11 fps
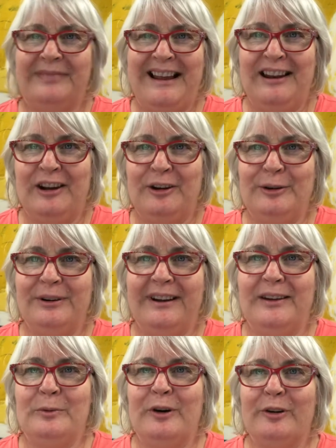Hello
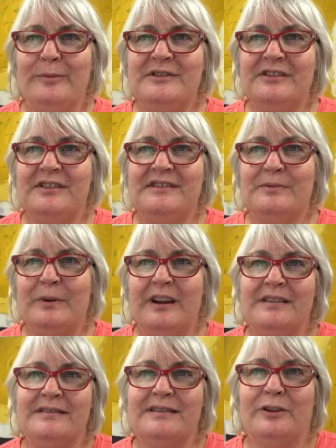and welcome to this
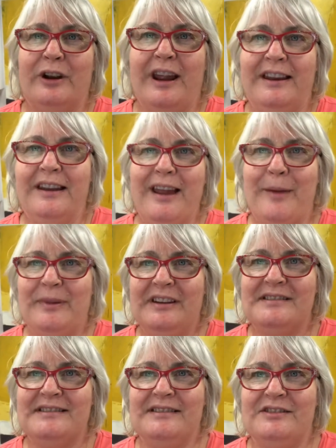week's Creating
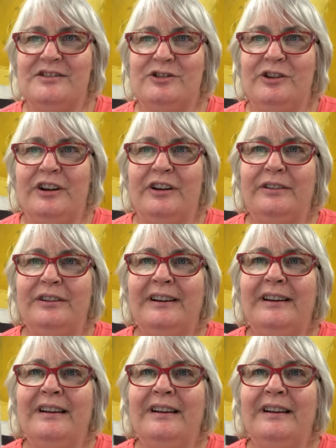Happiness in the Studio.